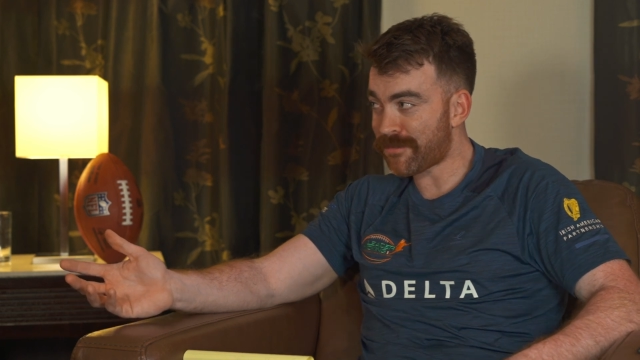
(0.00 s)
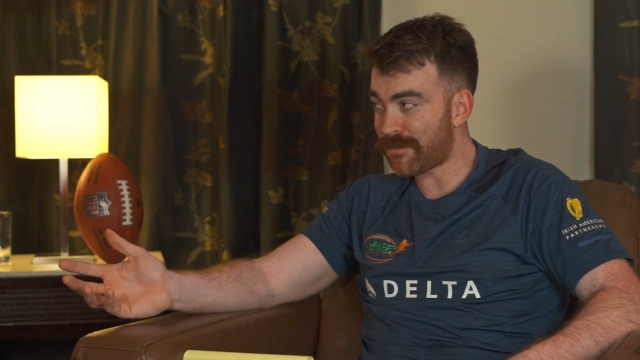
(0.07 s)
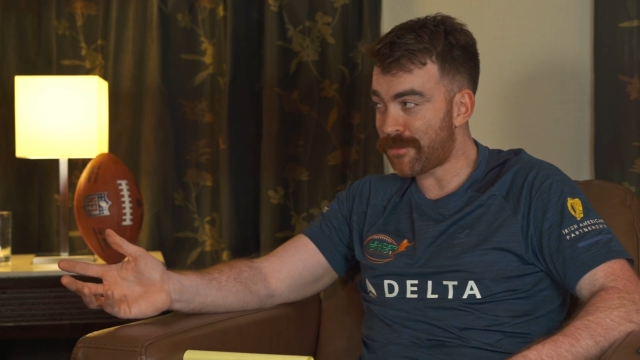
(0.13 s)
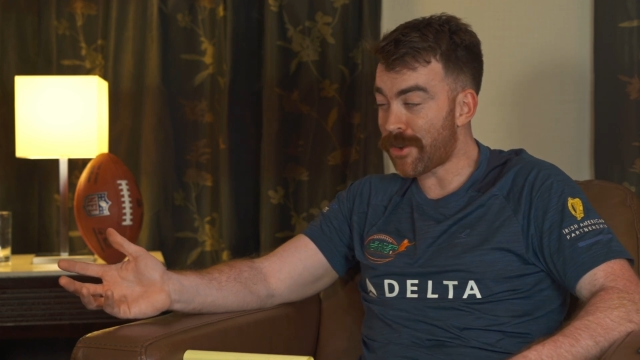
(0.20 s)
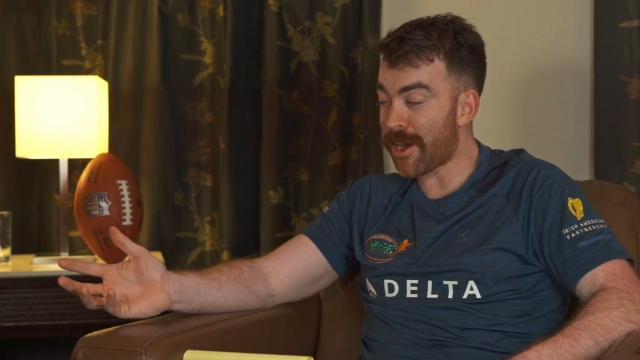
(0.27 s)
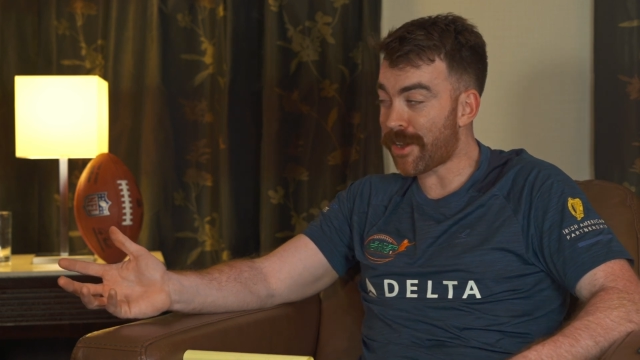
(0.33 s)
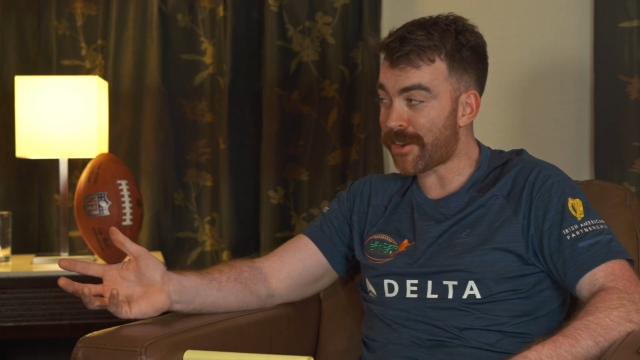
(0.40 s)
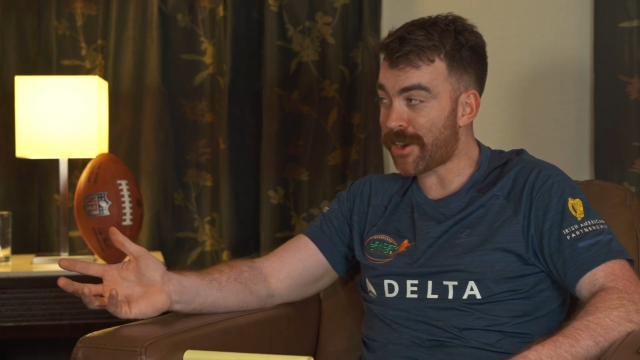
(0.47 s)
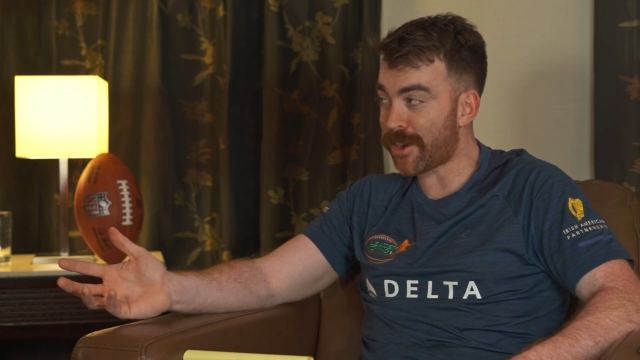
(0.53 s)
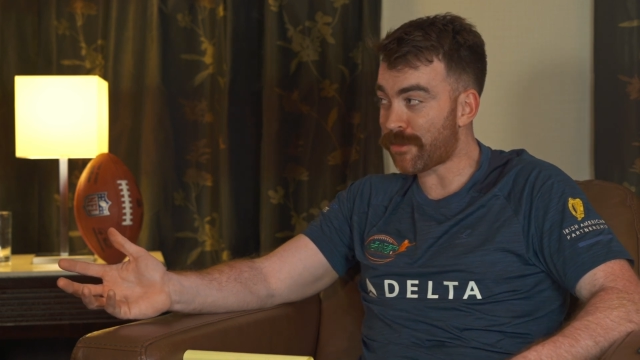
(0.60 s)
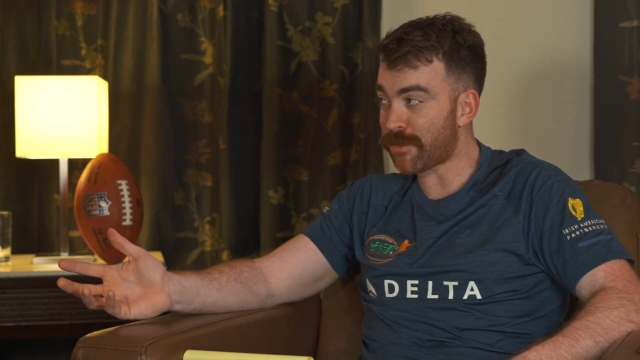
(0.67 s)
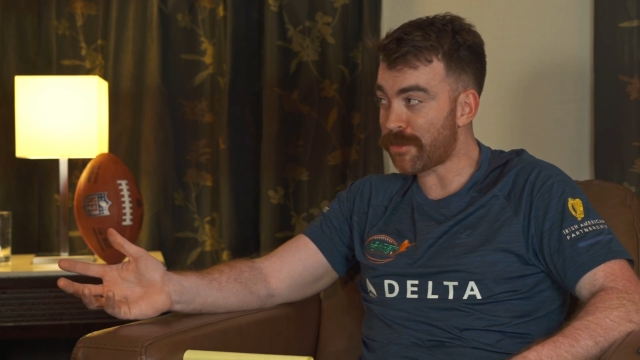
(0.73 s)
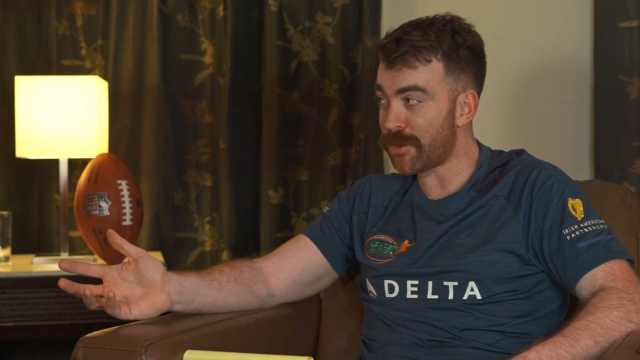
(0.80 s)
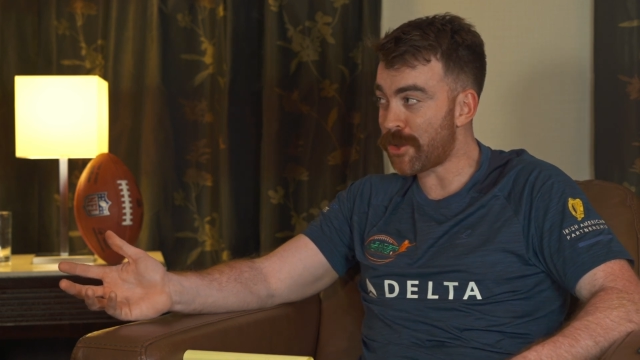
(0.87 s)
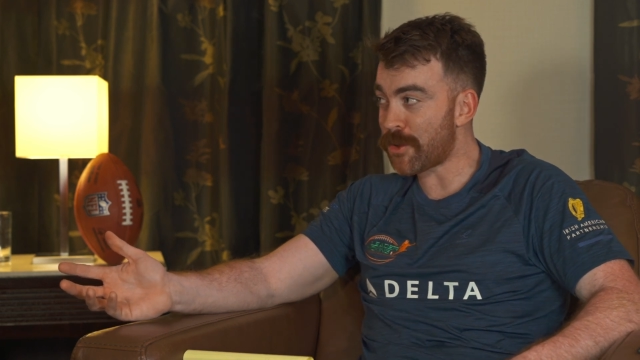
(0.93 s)
rather hear
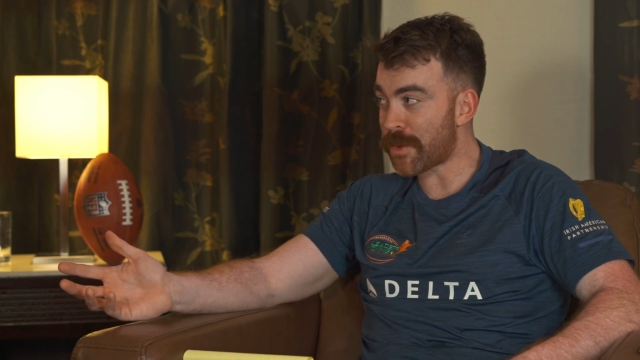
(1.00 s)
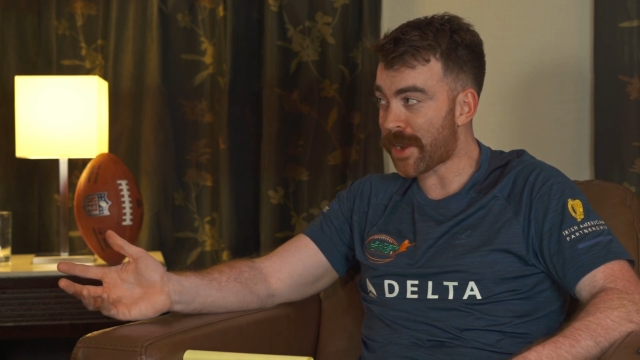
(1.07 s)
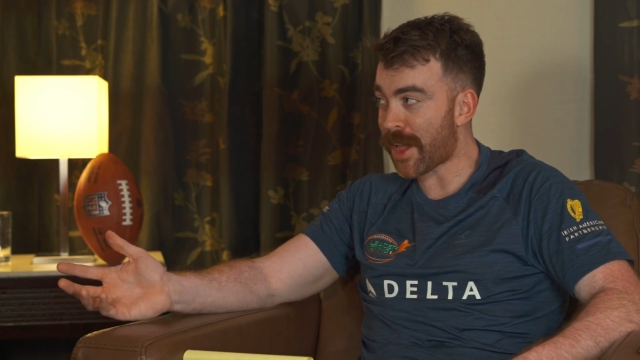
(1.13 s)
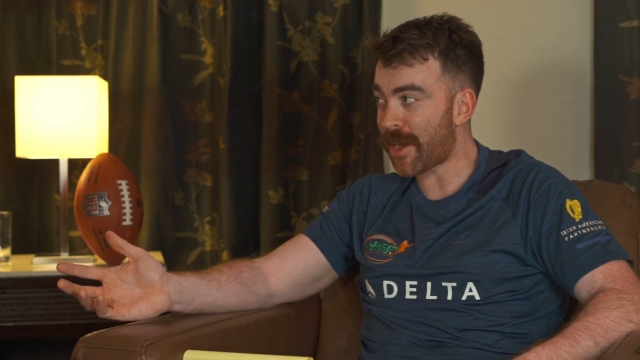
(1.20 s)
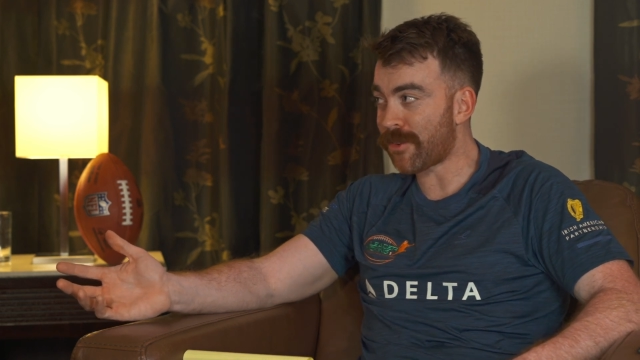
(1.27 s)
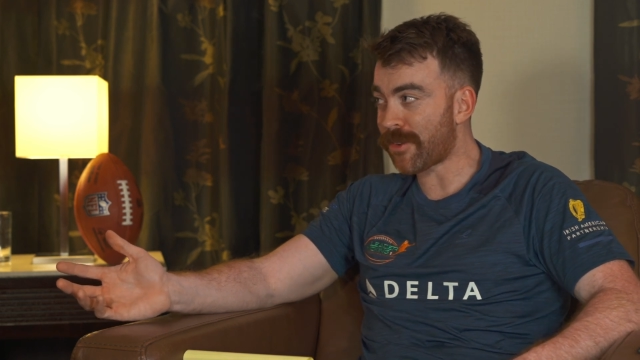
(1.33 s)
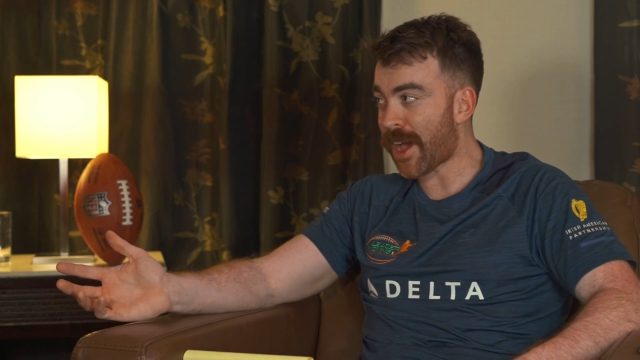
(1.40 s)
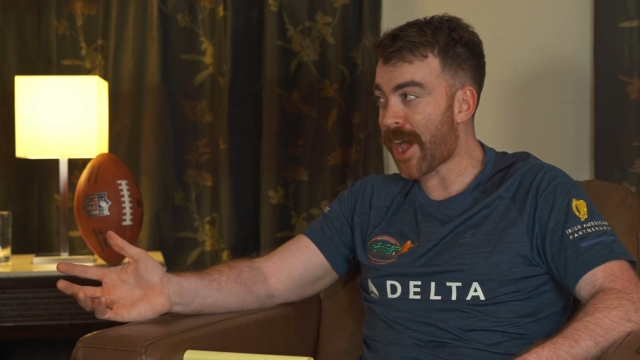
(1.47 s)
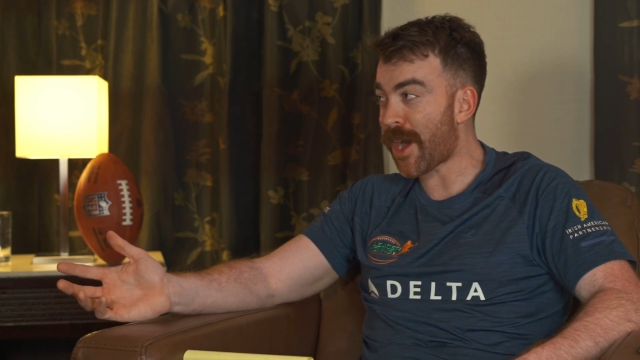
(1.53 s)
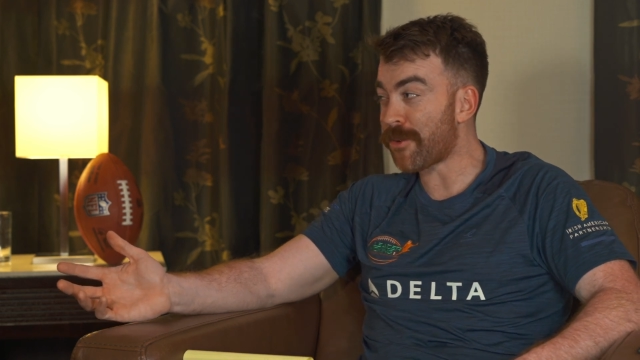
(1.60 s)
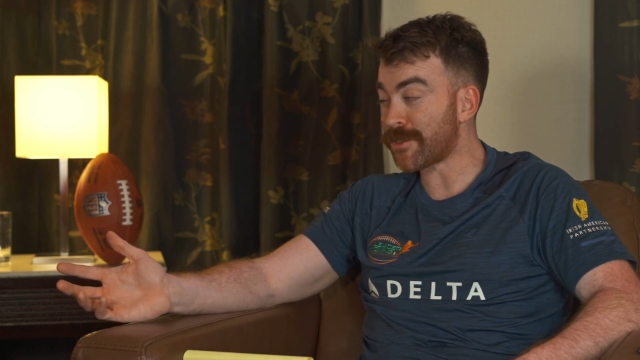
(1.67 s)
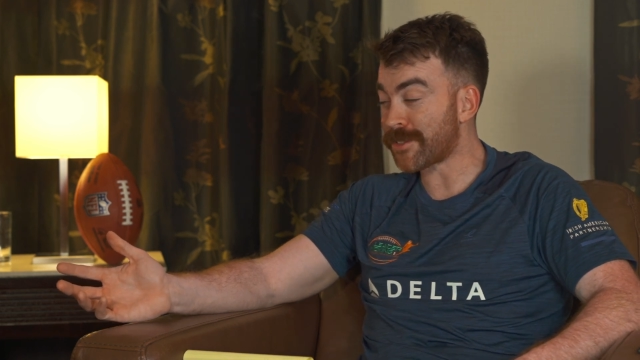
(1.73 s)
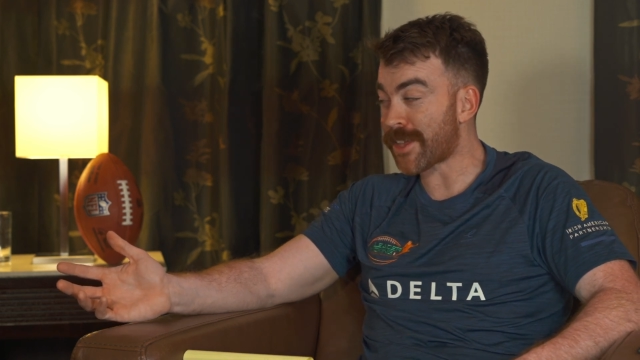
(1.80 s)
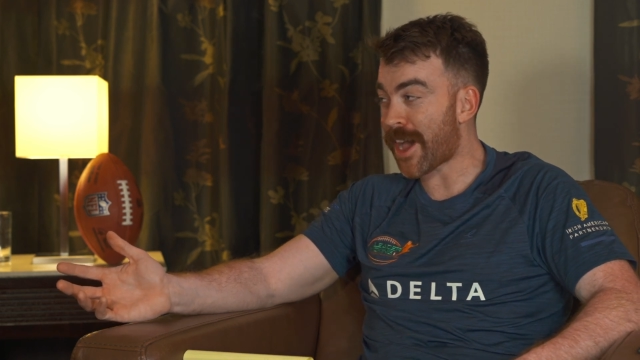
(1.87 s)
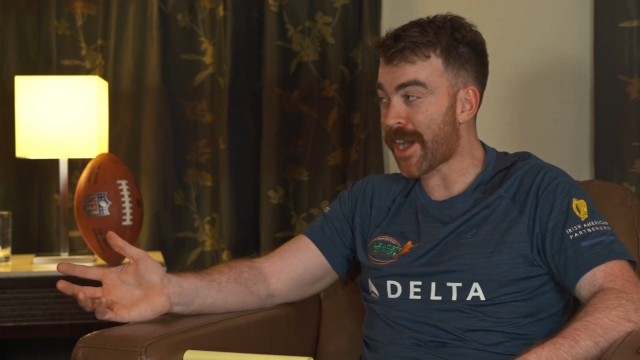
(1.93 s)
from you, but how
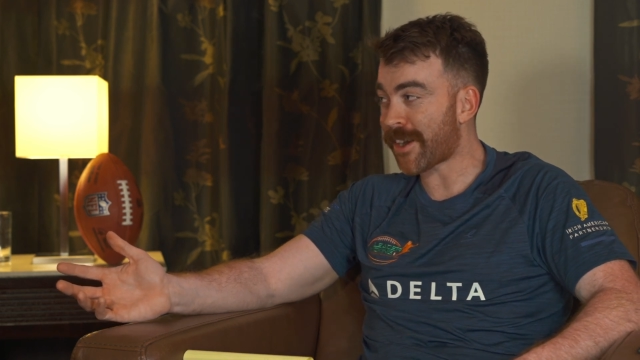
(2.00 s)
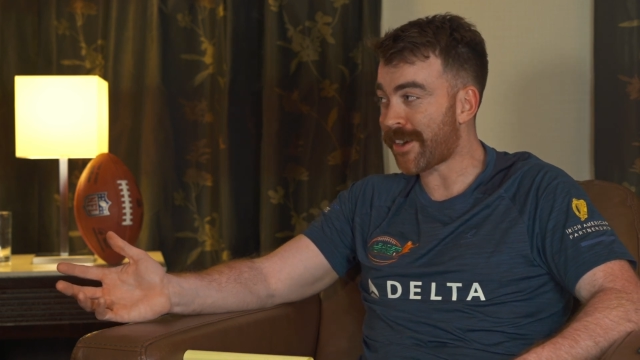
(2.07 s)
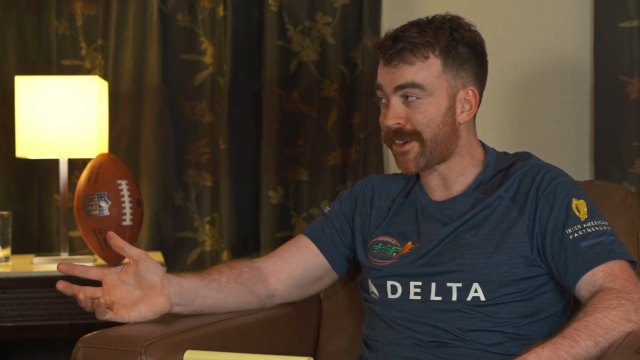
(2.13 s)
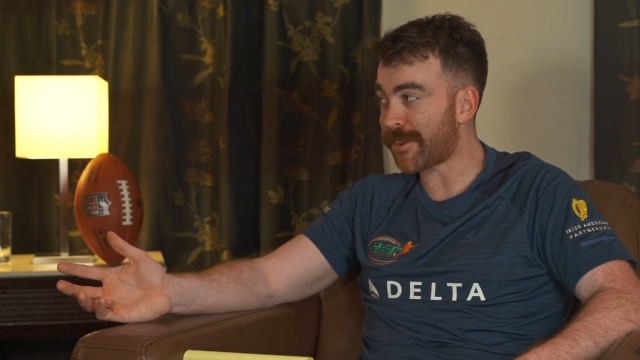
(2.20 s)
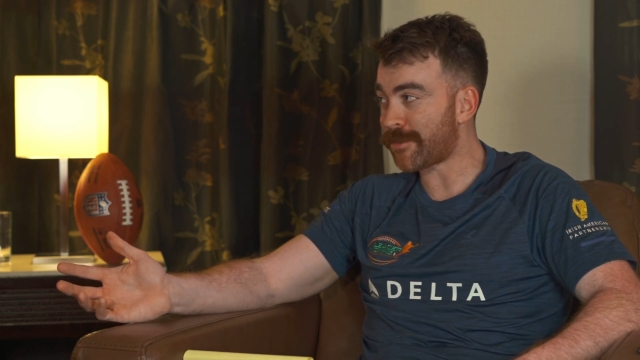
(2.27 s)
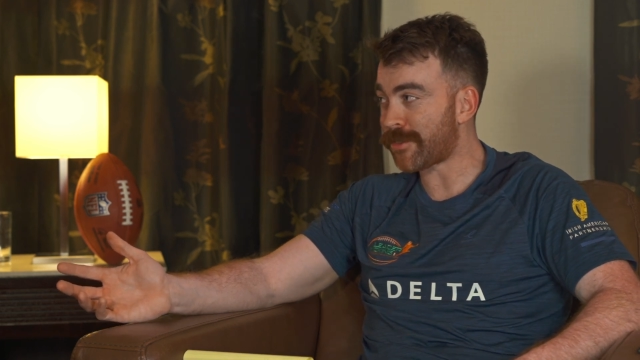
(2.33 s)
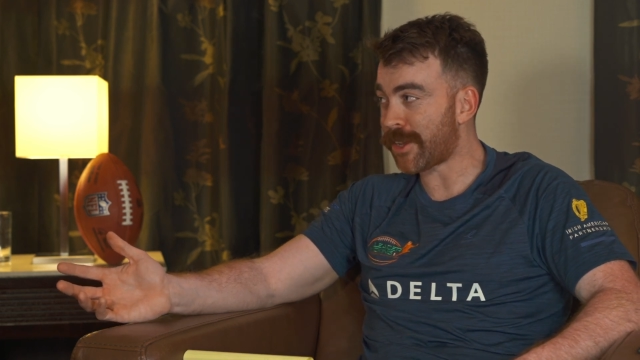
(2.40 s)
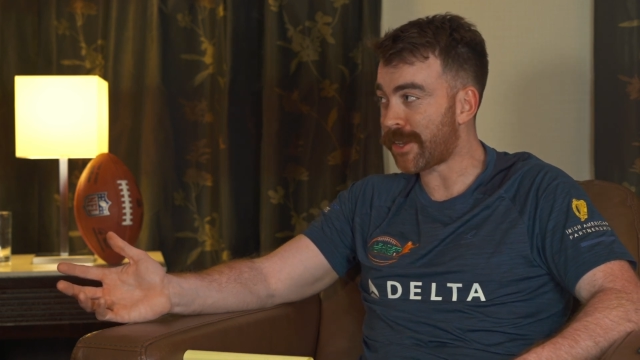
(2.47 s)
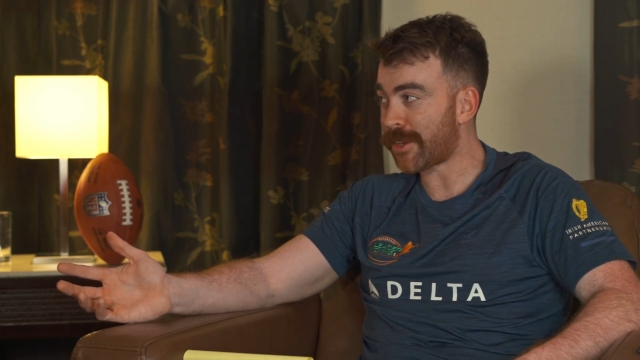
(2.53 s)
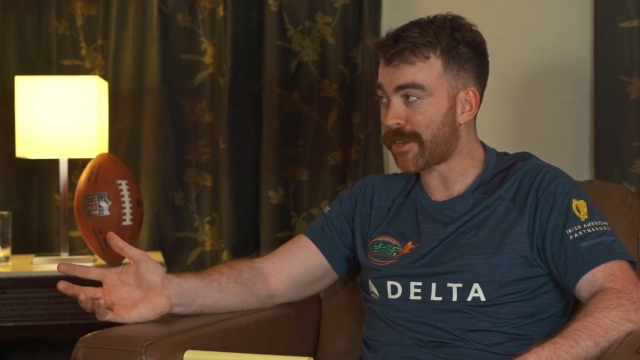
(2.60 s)
was that kind of like,